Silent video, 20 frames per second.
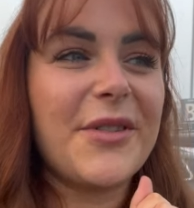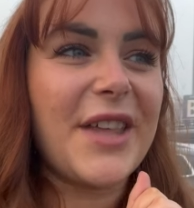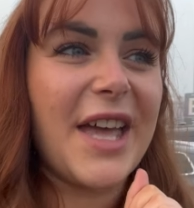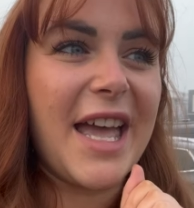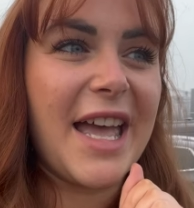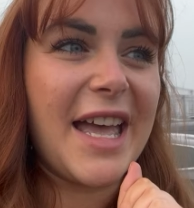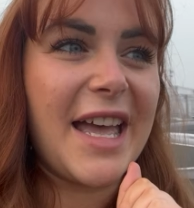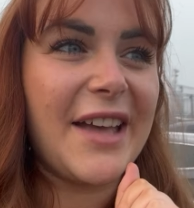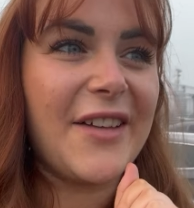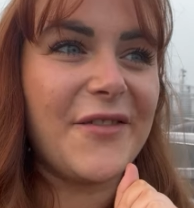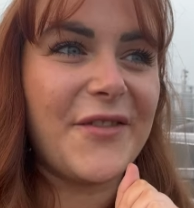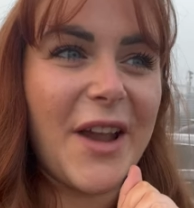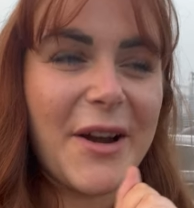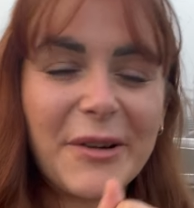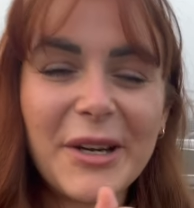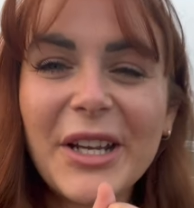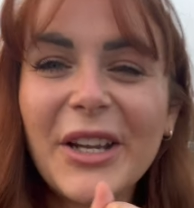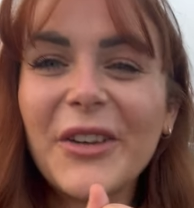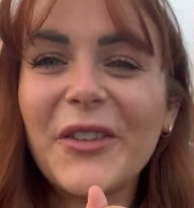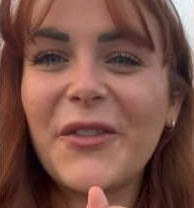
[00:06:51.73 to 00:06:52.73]
They're
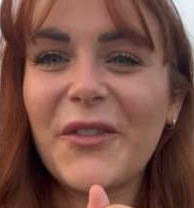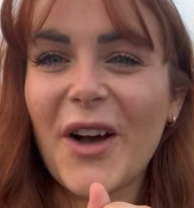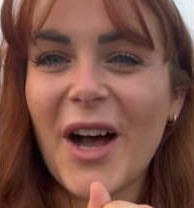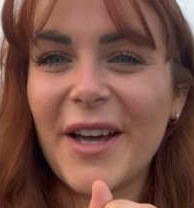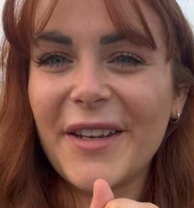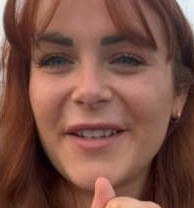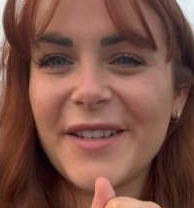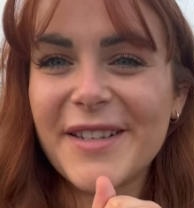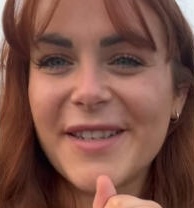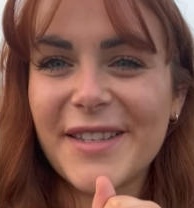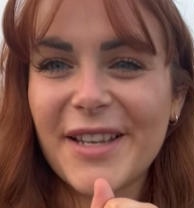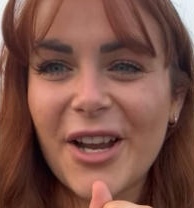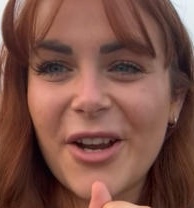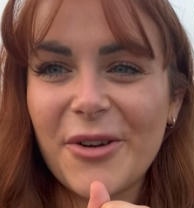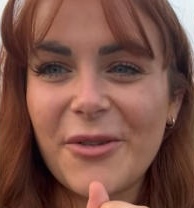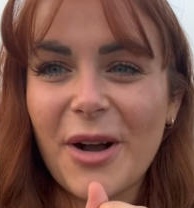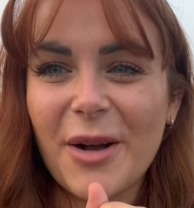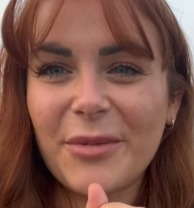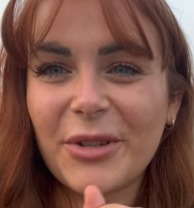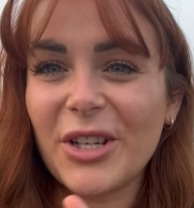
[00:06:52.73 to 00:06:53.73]
very good fun,
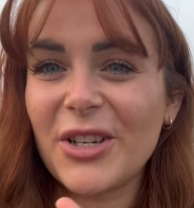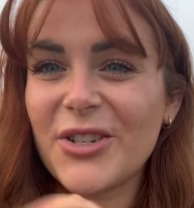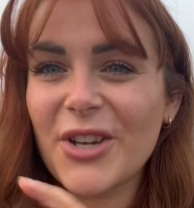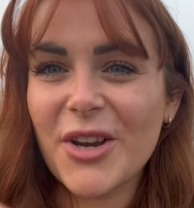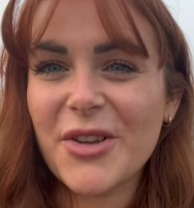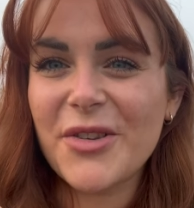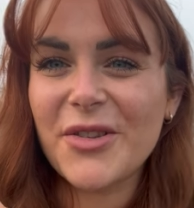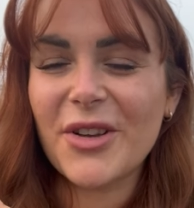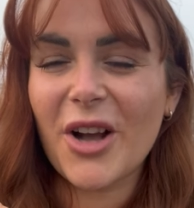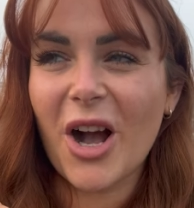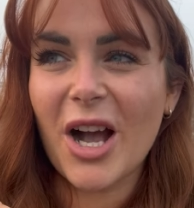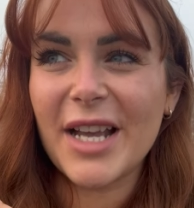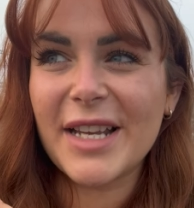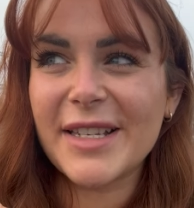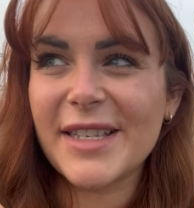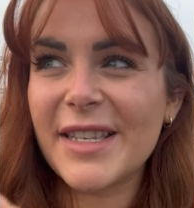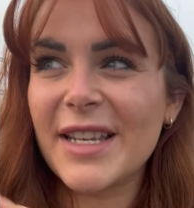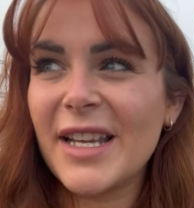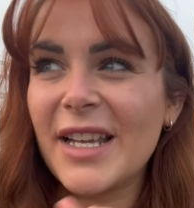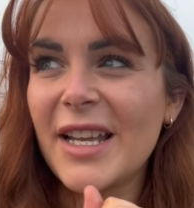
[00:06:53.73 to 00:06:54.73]
so I'm going to show you
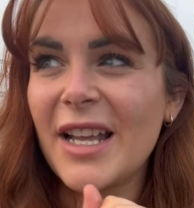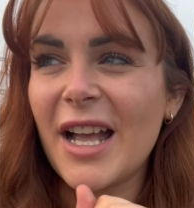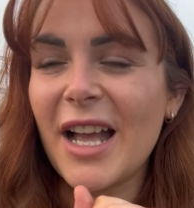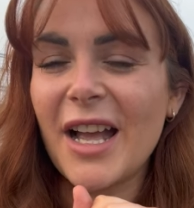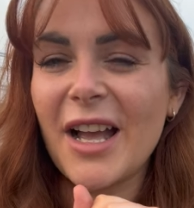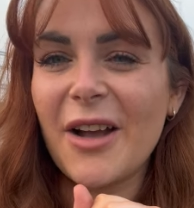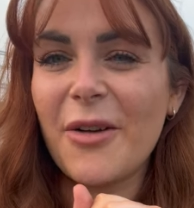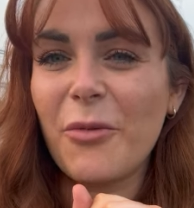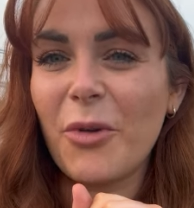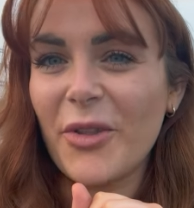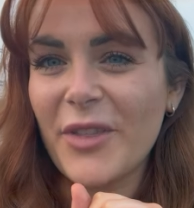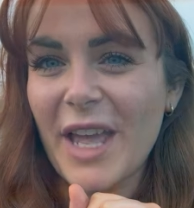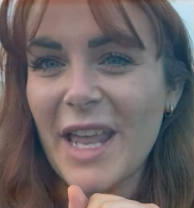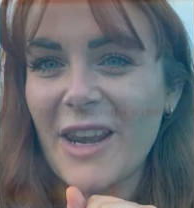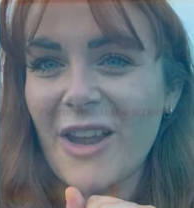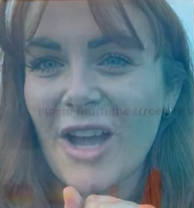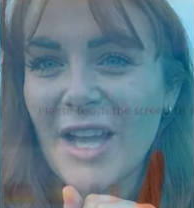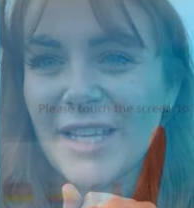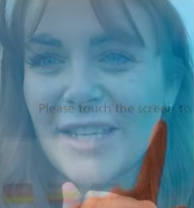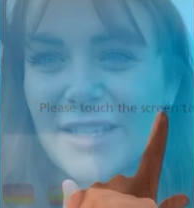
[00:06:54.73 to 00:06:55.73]
guys what they're
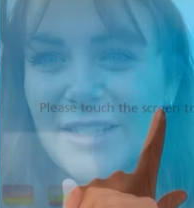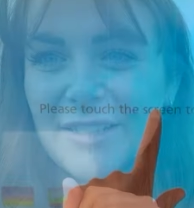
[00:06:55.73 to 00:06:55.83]
like.